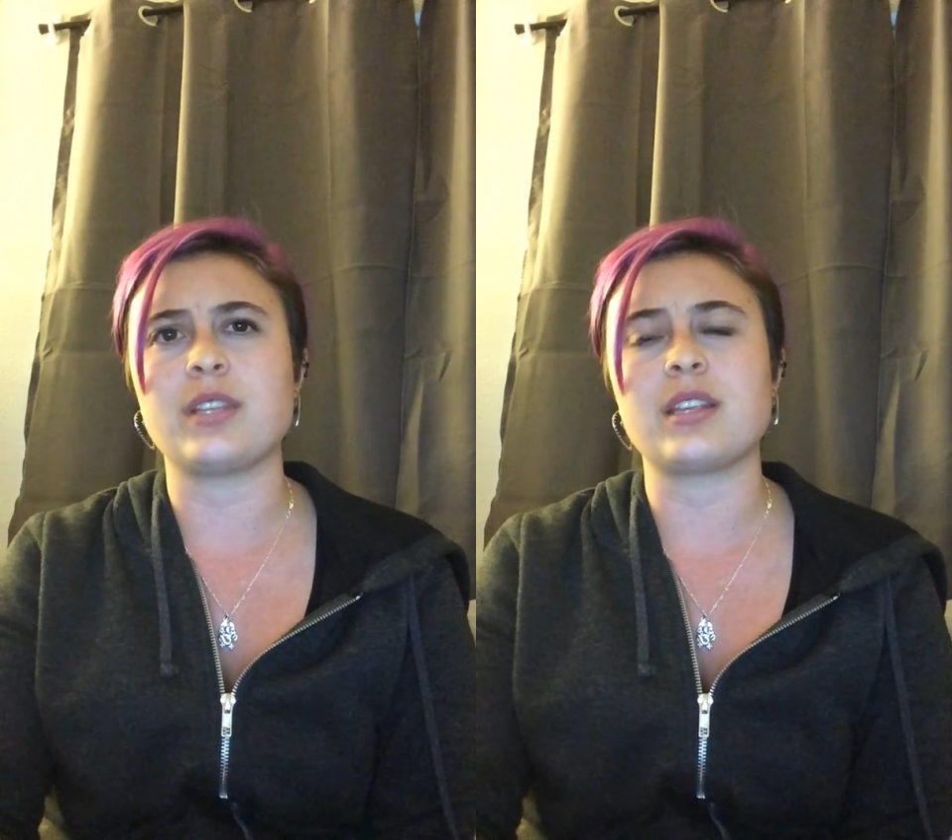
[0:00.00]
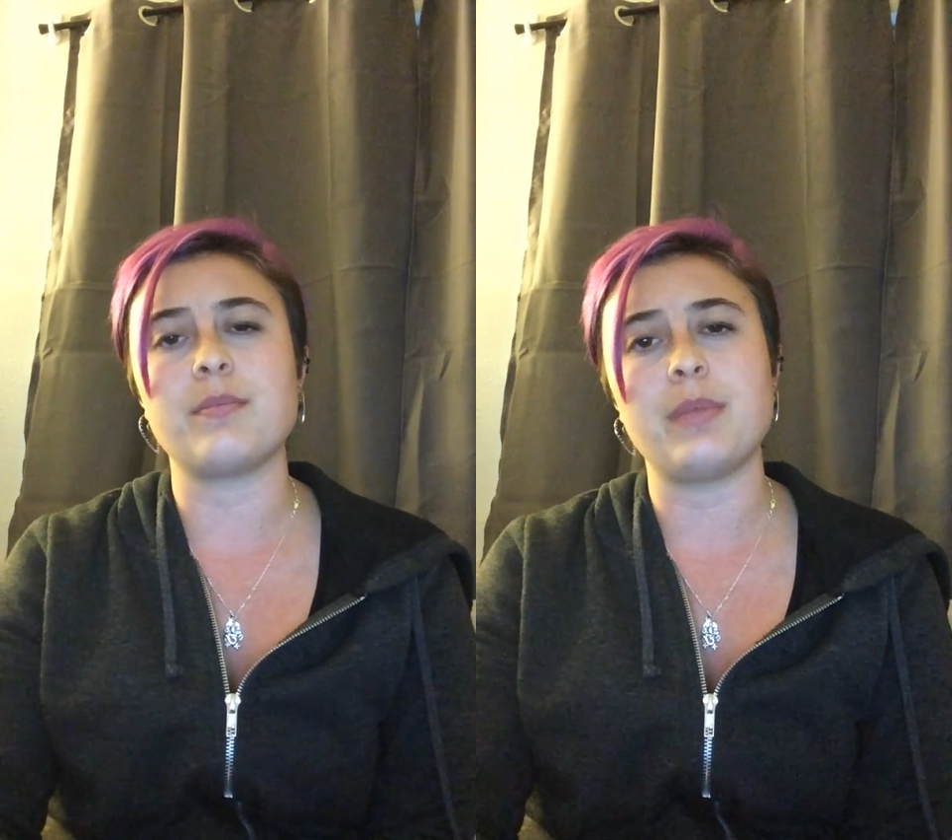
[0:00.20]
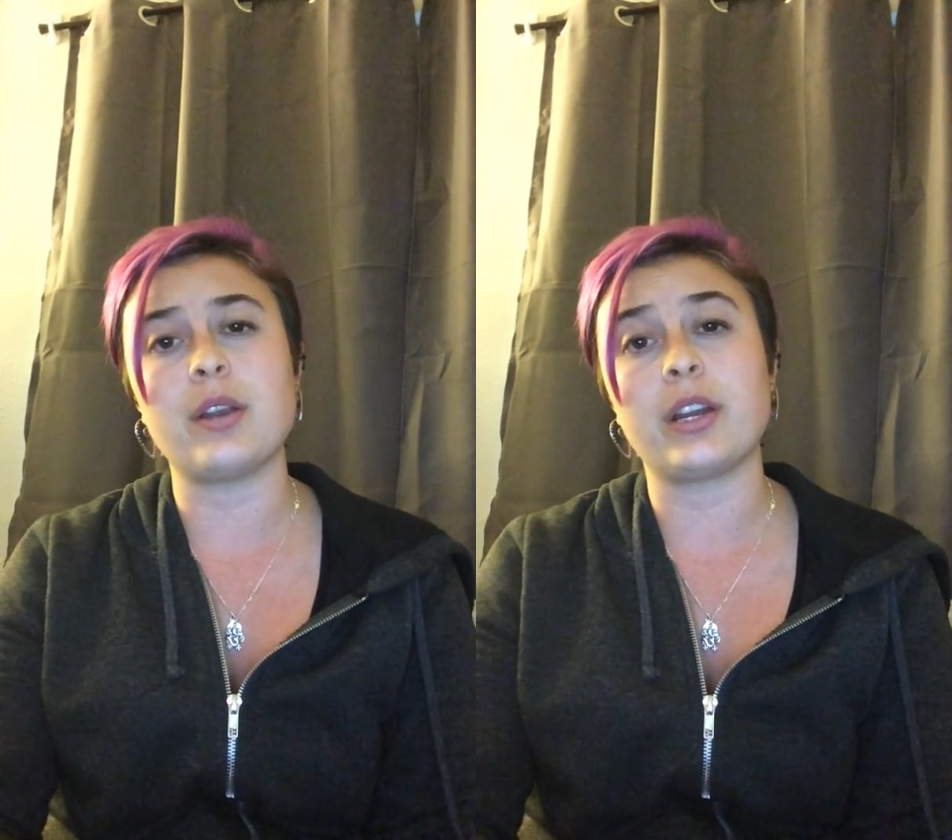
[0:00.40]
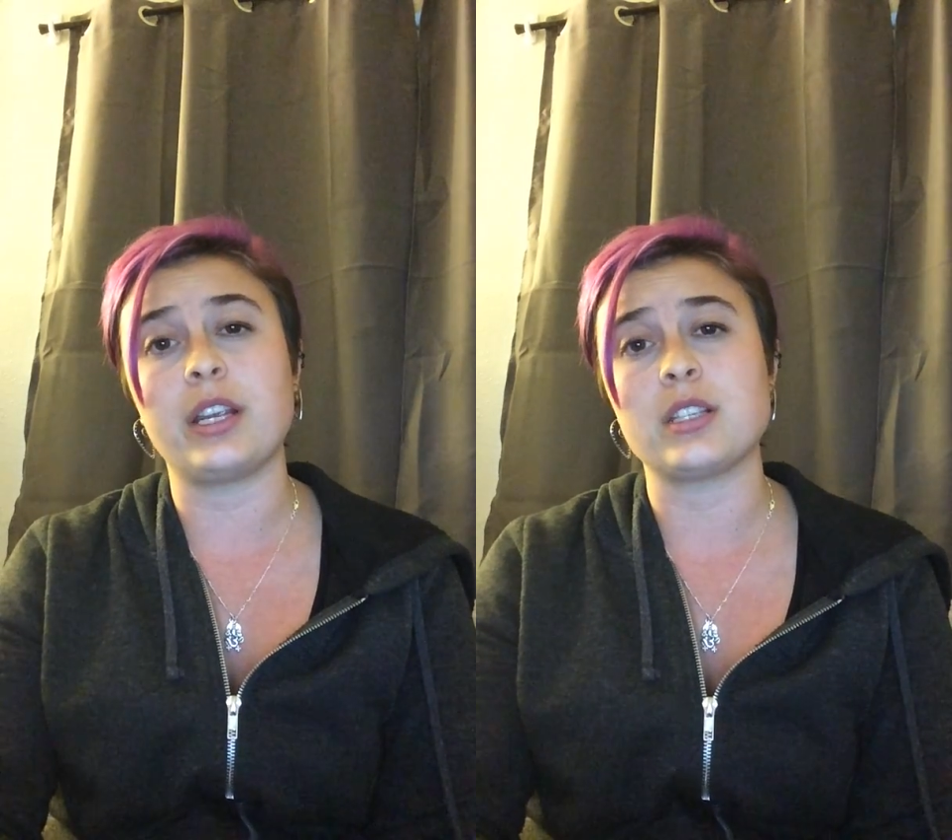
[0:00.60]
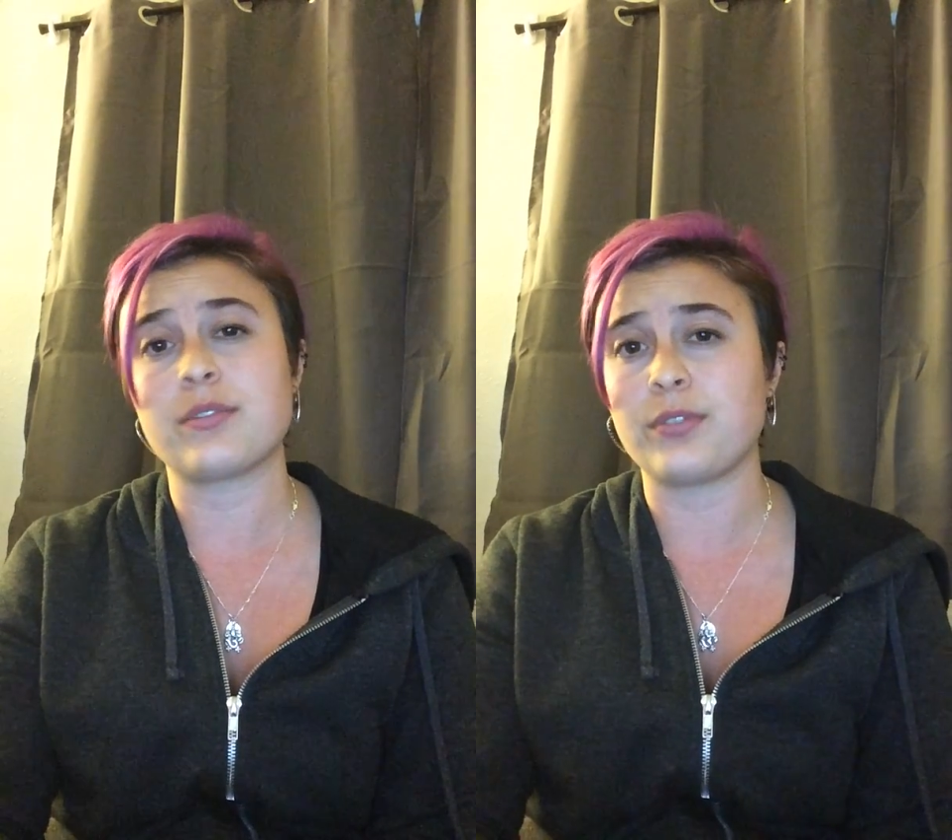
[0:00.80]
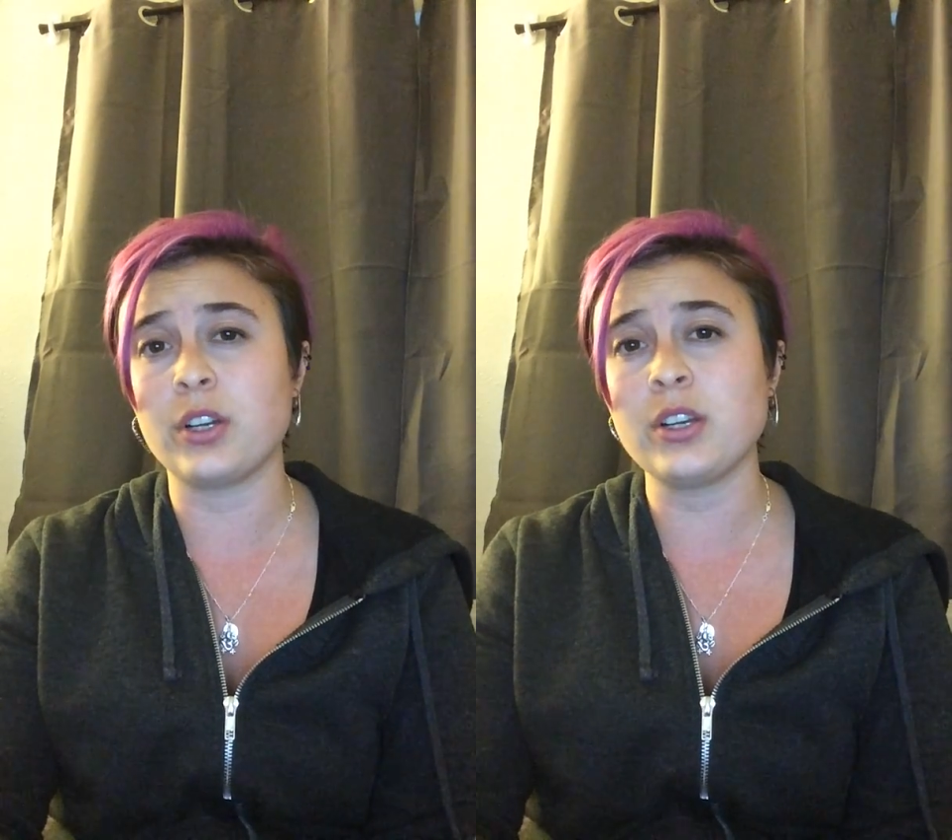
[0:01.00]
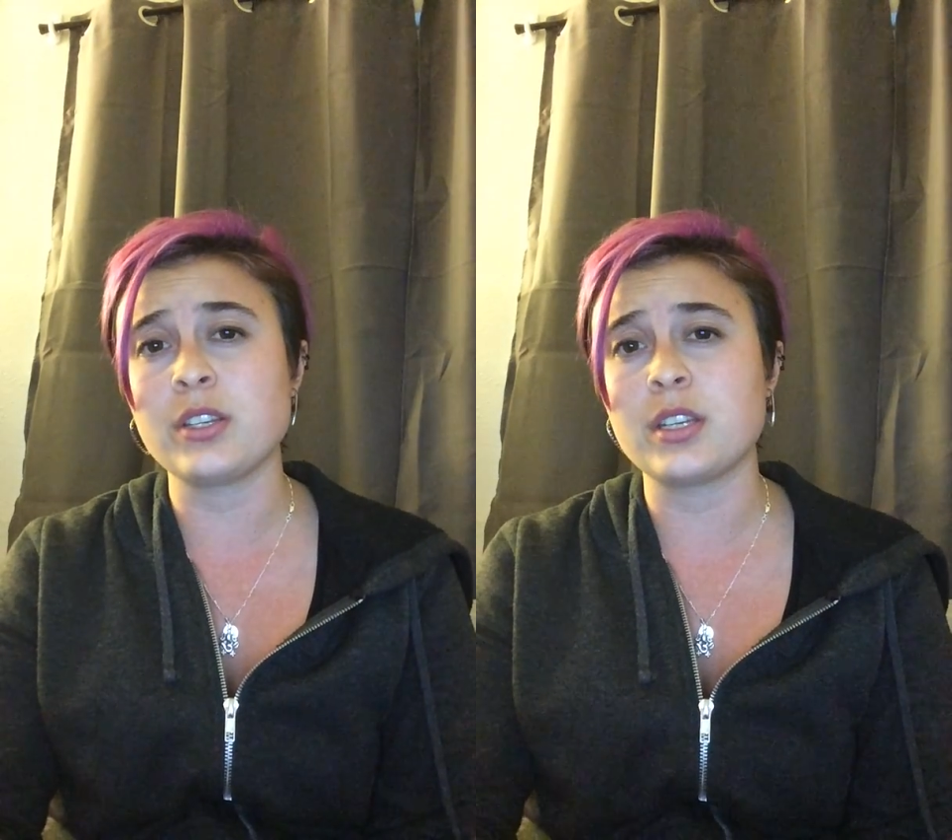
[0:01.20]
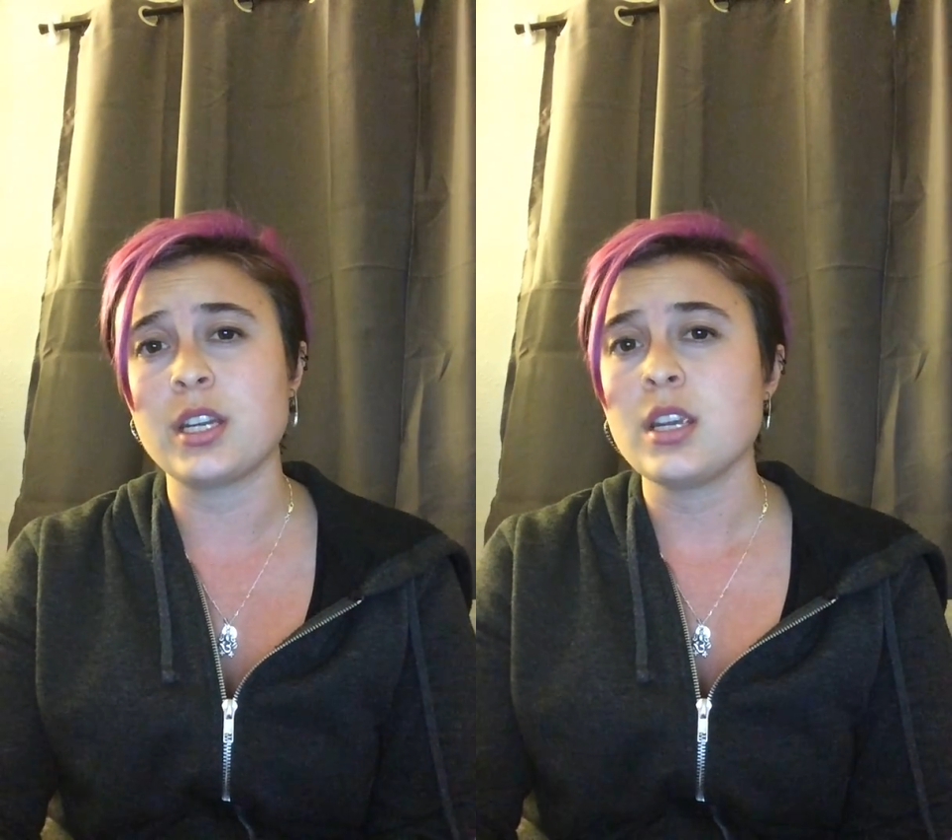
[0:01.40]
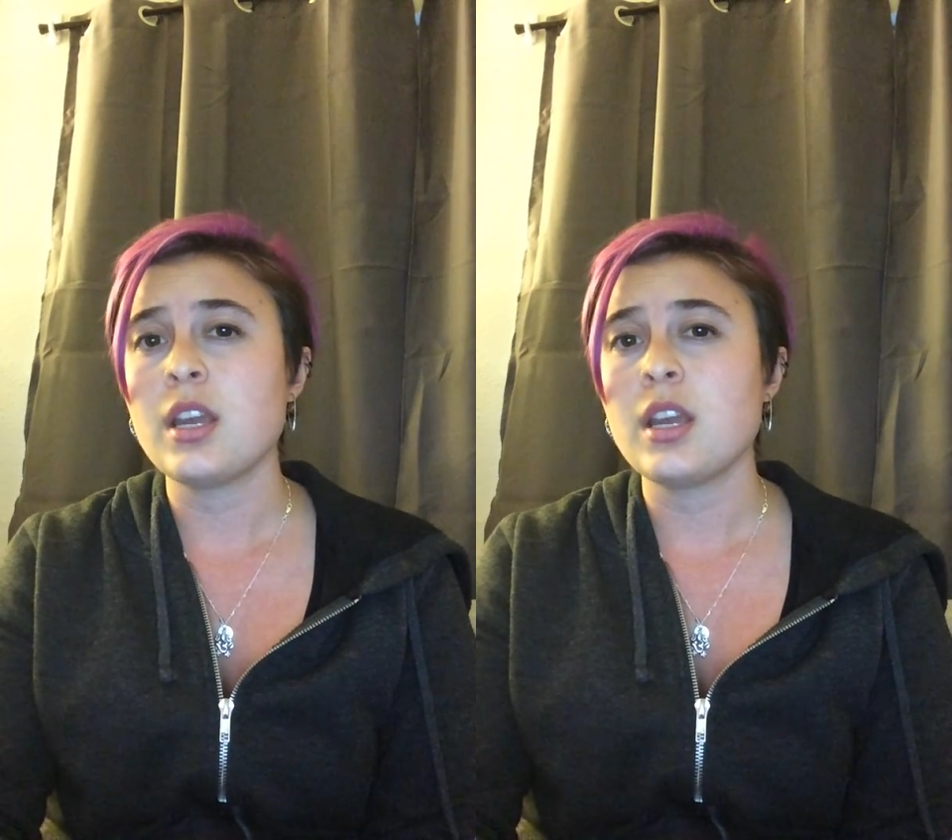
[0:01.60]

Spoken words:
as Americans first